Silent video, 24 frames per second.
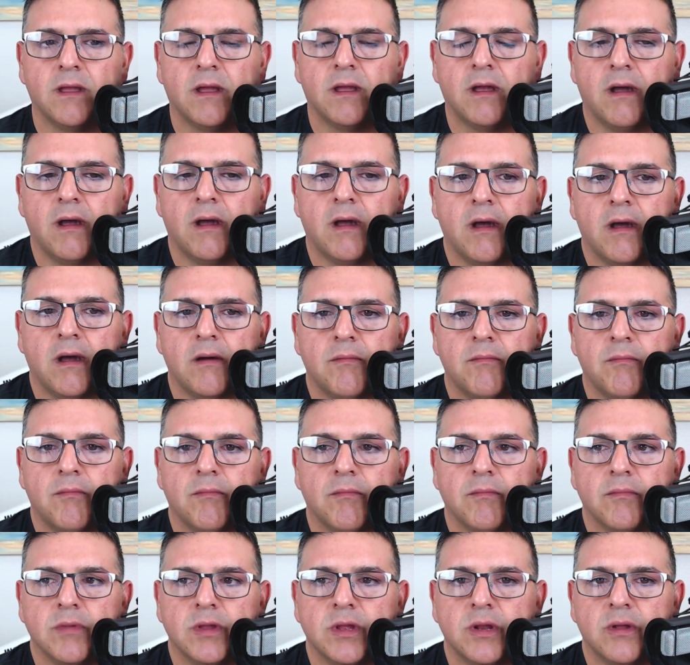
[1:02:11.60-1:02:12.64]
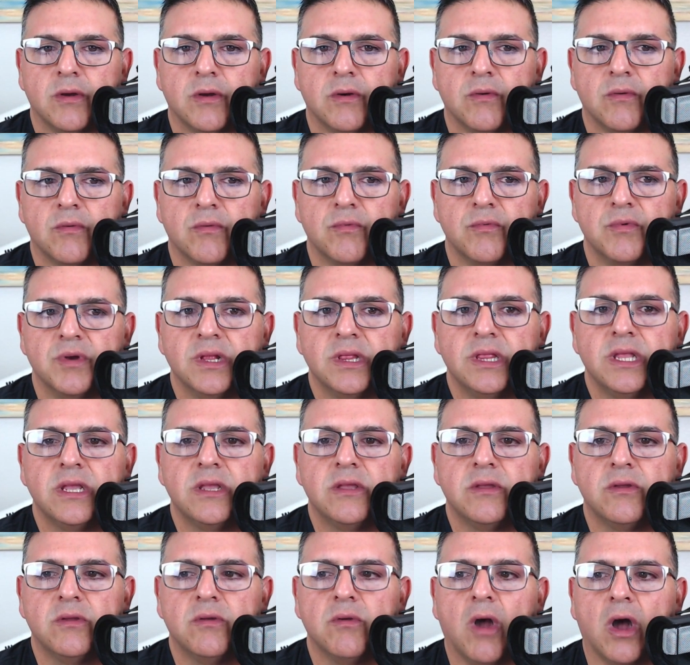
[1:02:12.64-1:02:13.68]
Um, you know,
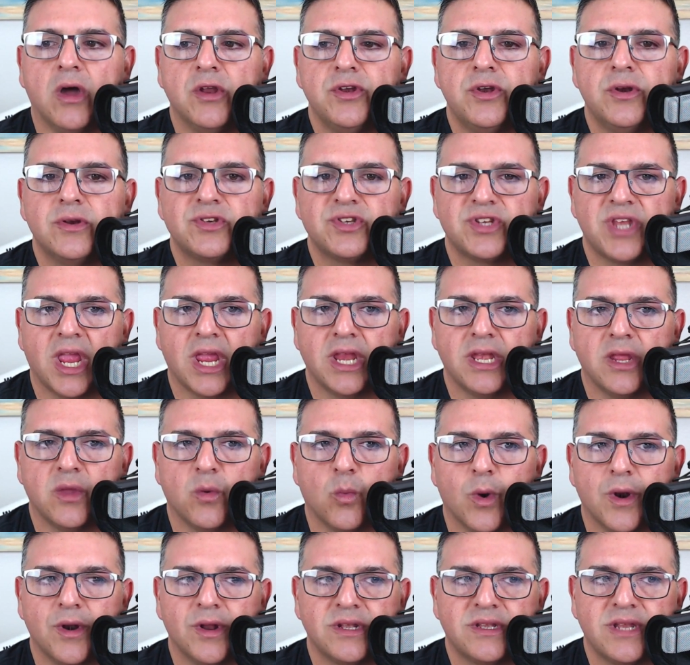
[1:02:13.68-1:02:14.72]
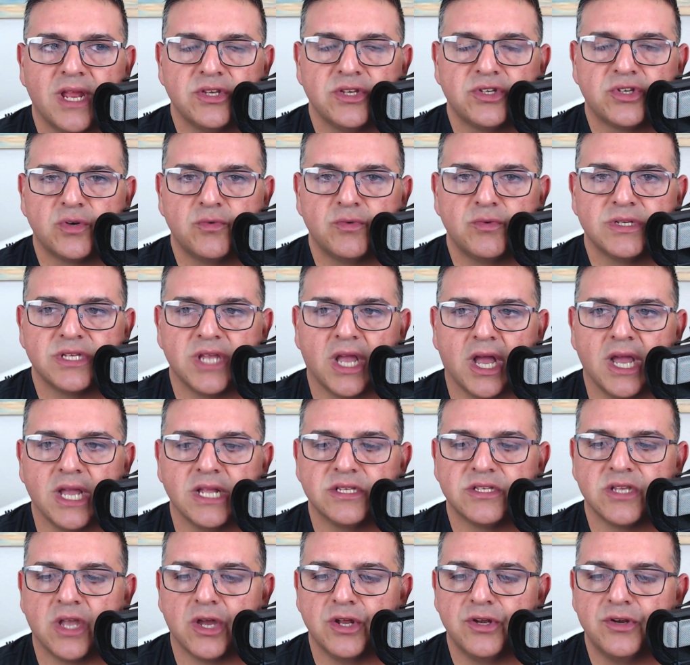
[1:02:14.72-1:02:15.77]
really understanding where attention
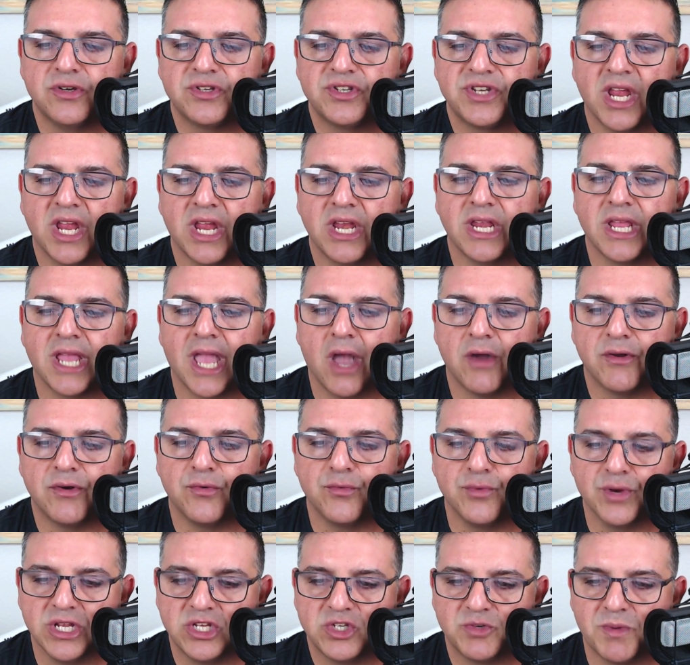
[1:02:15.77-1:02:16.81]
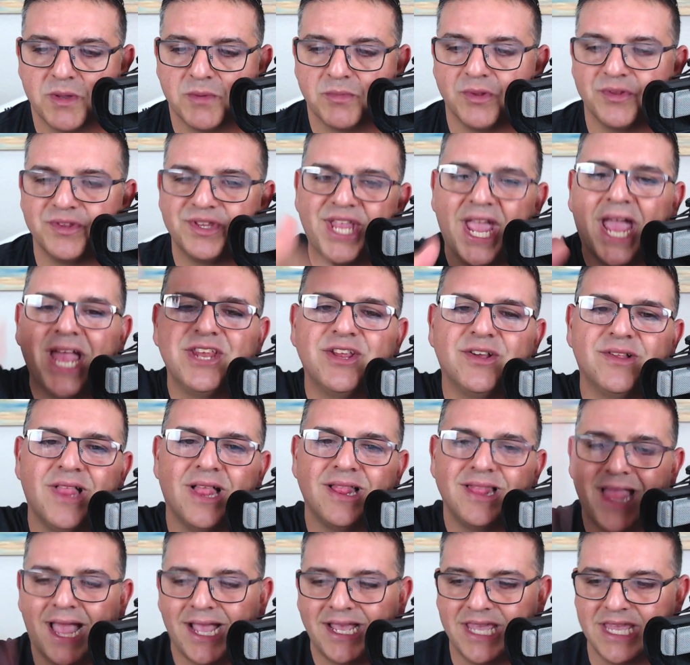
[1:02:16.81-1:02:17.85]
resides, understanding how to reach people. Daniel
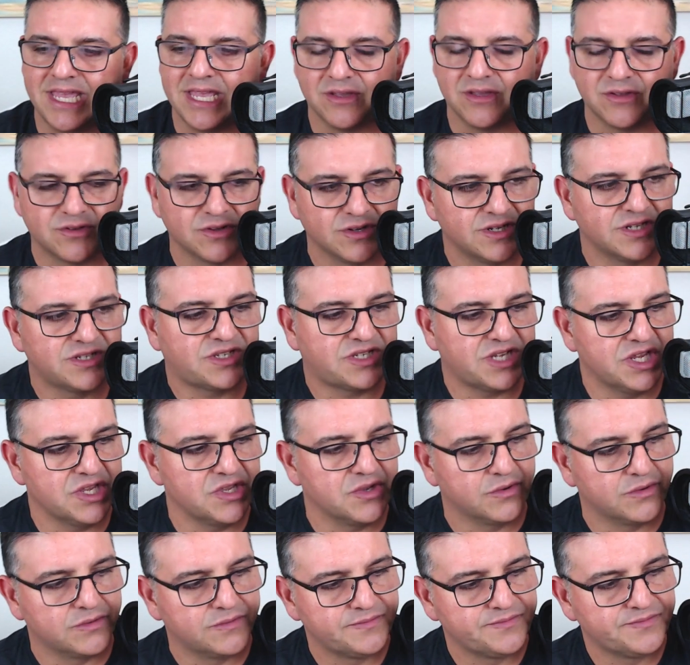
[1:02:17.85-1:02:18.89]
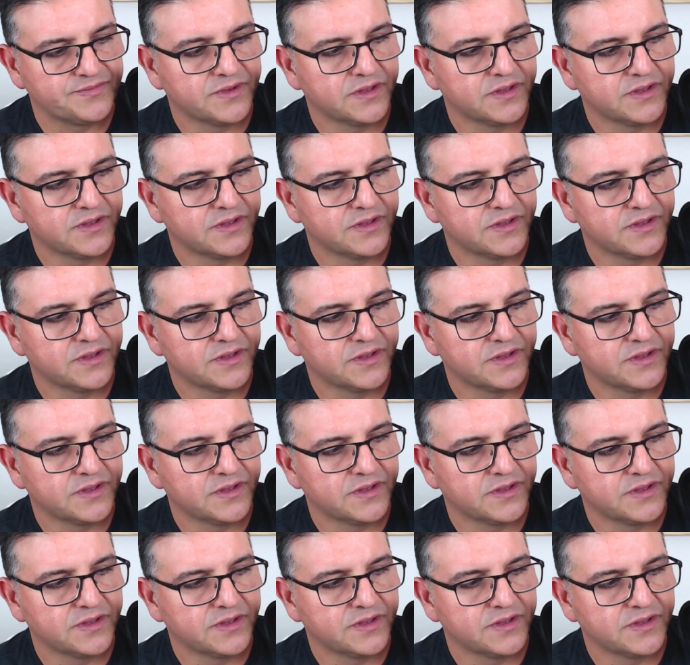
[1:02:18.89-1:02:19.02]
Alleghi, good to see you.